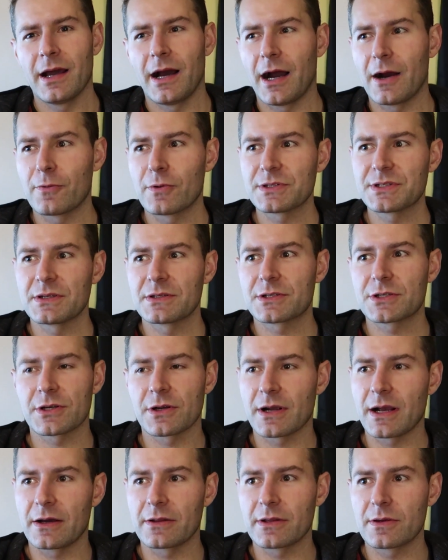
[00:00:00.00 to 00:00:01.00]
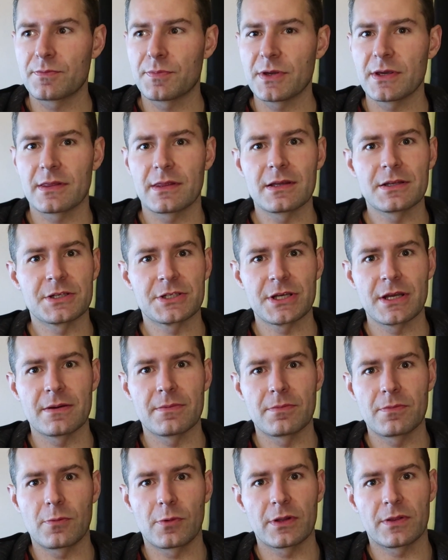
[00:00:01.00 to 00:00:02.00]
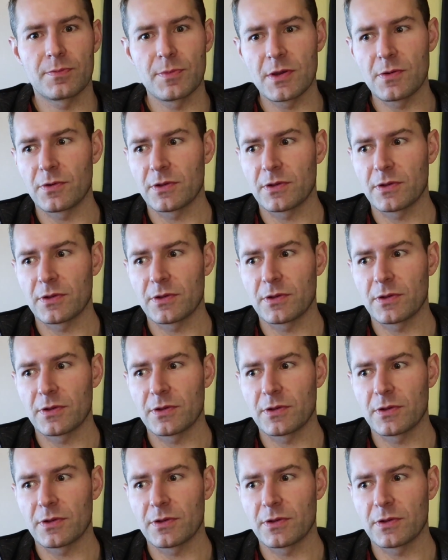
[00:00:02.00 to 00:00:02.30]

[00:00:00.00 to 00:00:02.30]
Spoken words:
I wasn't sure how they'd be at the gym with me,